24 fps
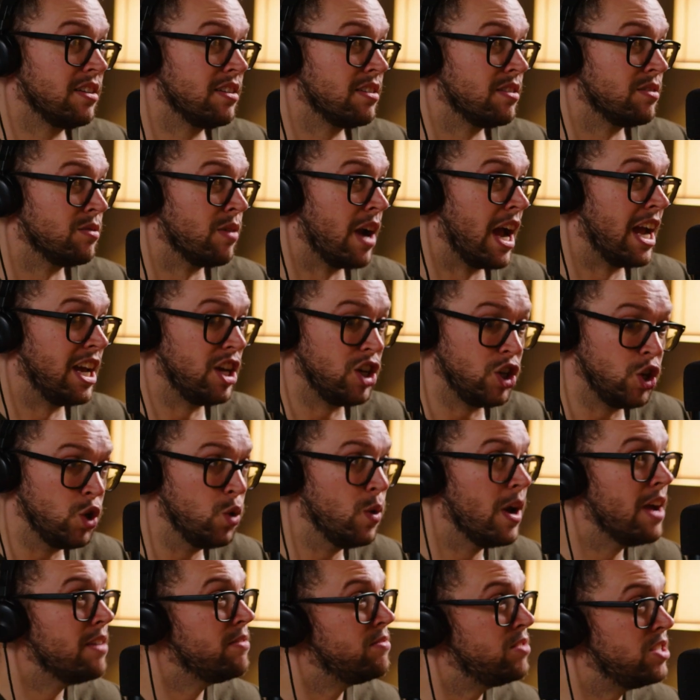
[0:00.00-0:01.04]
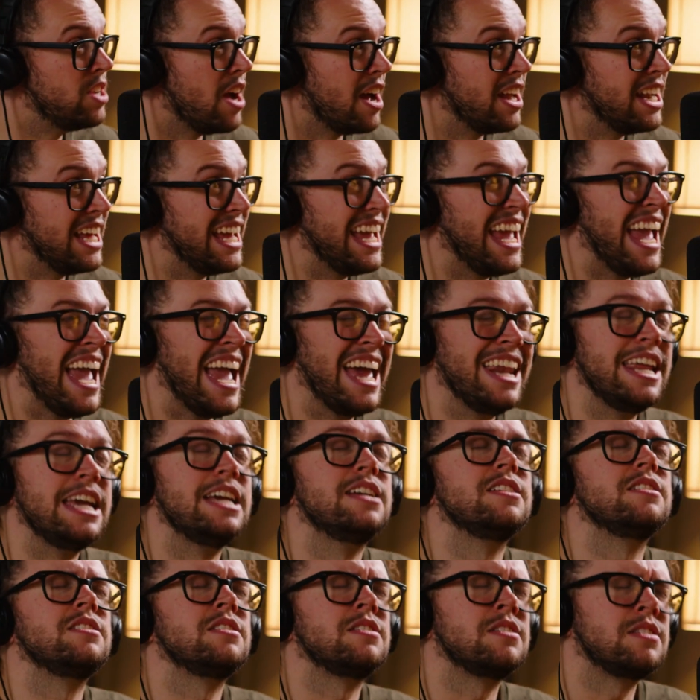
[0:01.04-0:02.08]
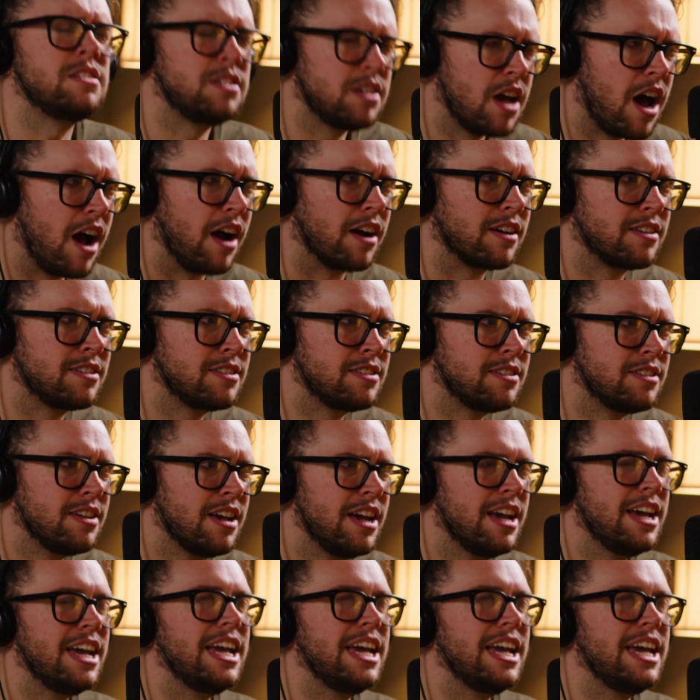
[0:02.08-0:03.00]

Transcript: Yeah. Right? You have done it and it sucks.